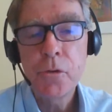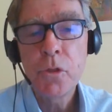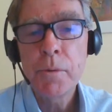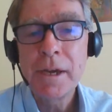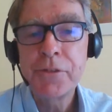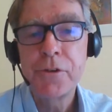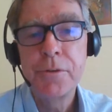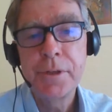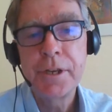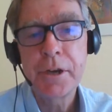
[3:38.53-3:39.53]
all the way
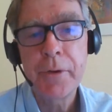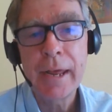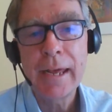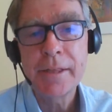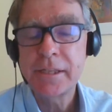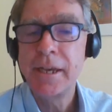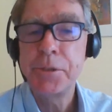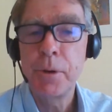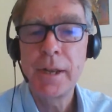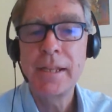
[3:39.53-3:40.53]
through the degree,
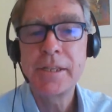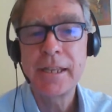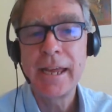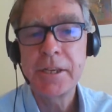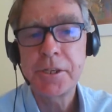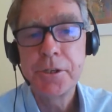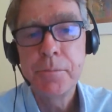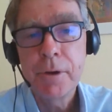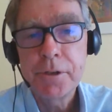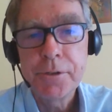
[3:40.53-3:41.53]
Stage 1 and Stage 2
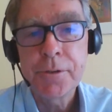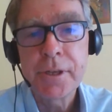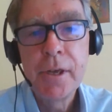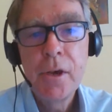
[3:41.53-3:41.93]
modules,